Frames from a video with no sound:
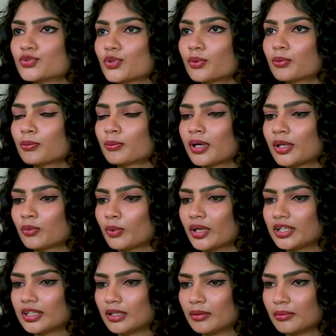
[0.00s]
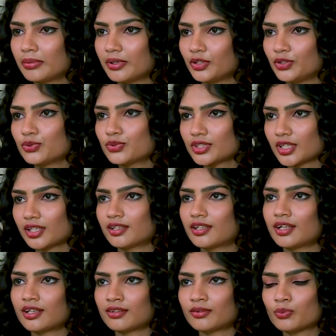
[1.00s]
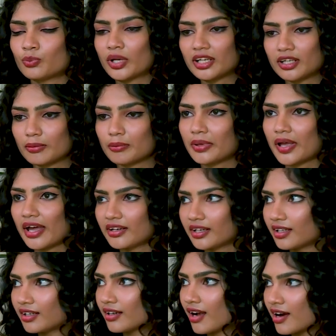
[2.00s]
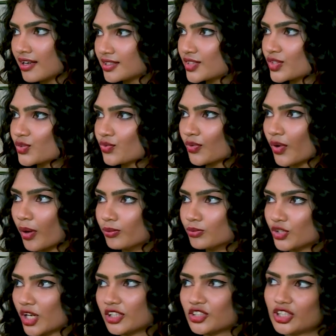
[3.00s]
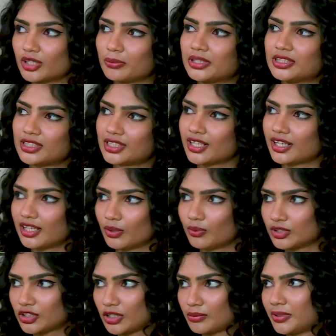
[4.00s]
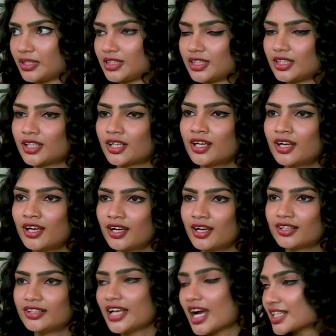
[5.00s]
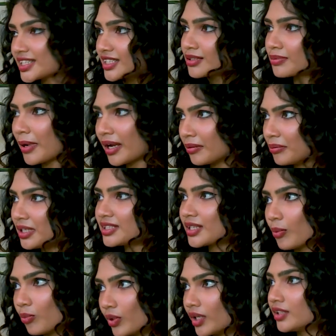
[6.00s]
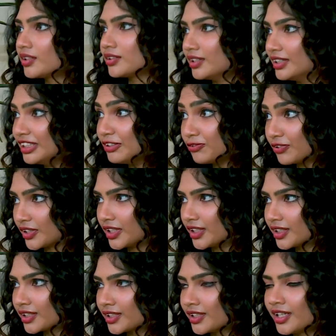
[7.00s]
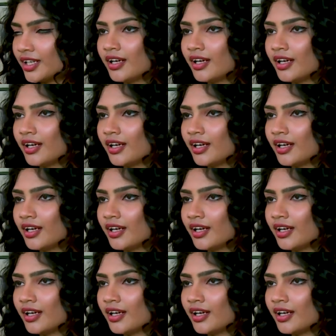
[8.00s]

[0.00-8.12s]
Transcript: so but when you said that when comparing answers from ChatGPT and LinguaGPT, the answers might be somewhat different.